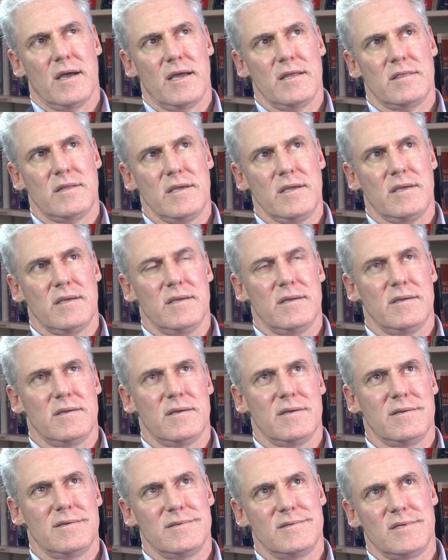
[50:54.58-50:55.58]
think,
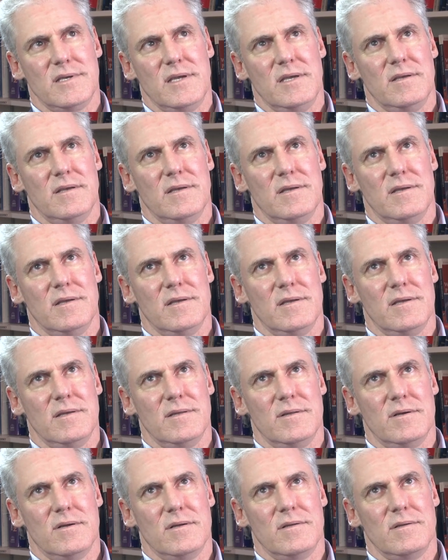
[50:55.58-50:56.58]
see,
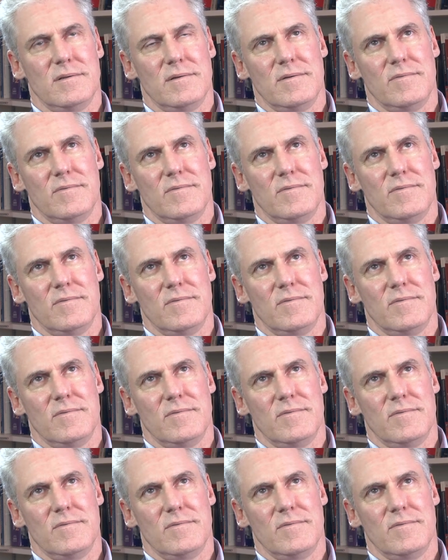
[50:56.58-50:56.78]
there,